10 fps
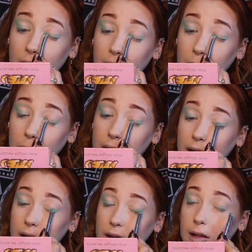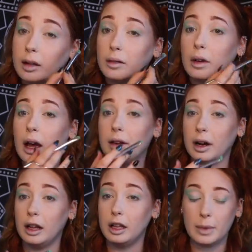and with other
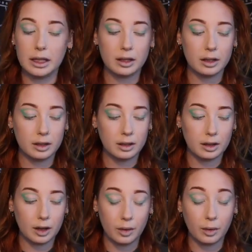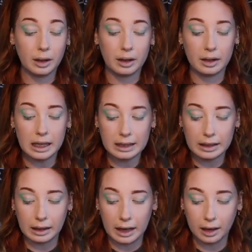elements. So
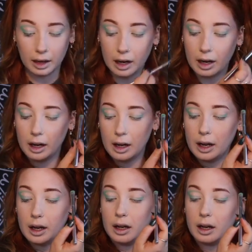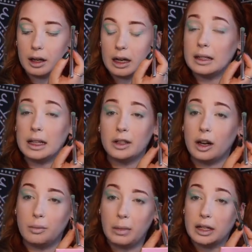this layer contains
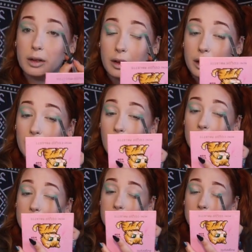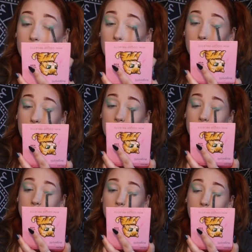our mental thoughts, our
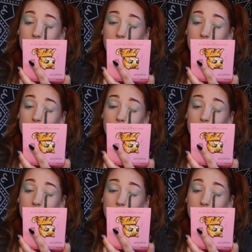personal